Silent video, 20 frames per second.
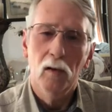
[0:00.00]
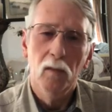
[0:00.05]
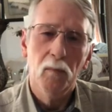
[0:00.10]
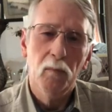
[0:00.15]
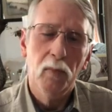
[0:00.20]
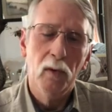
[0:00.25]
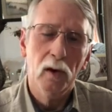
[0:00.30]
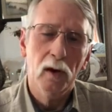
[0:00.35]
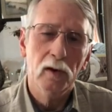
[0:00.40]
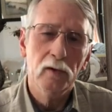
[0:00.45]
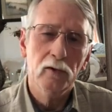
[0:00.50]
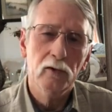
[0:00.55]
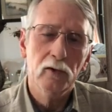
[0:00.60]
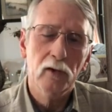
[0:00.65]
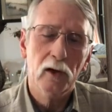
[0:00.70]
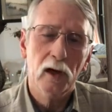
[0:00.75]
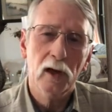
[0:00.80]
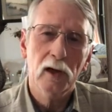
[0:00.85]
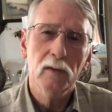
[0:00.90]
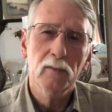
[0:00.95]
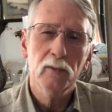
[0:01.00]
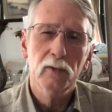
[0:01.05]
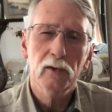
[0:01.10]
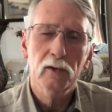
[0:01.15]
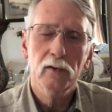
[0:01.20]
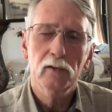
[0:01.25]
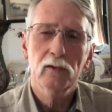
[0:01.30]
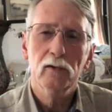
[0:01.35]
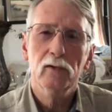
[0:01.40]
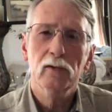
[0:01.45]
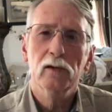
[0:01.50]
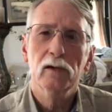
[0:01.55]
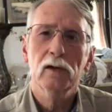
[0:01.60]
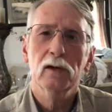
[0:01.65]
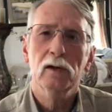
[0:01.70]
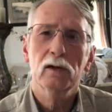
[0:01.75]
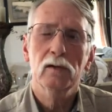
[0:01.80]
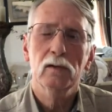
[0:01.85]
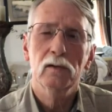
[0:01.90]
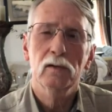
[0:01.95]
But James had
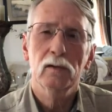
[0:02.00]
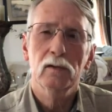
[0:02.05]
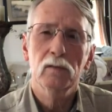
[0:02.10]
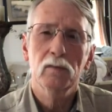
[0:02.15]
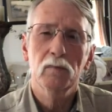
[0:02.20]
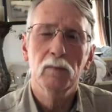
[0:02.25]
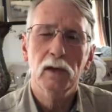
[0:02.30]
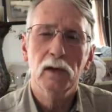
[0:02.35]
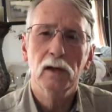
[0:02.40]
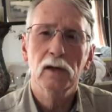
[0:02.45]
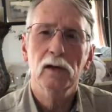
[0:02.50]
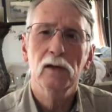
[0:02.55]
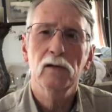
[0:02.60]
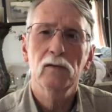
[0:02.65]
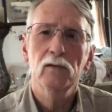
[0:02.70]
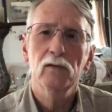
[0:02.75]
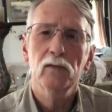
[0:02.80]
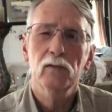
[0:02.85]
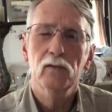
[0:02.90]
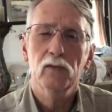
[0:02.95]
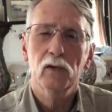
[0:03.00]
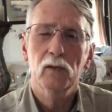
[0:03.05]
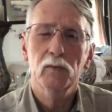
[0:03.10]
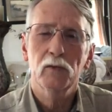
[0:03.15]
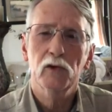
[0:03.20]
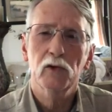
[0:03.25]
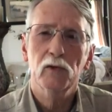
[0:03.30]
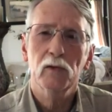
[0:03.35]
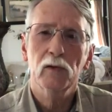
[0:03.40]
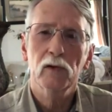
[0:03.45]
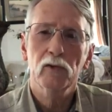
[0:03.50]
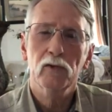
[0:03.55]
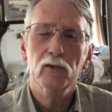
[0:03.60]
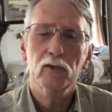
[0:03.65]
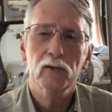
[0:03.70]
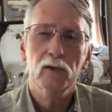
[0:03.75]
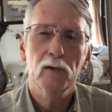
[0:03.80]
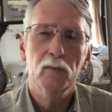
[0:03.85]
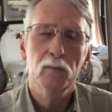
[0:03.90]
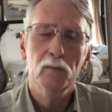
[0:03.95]
sent men from
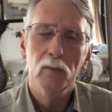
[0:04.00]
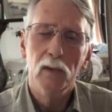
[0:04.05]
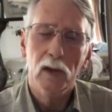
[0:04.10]
Jerusalem,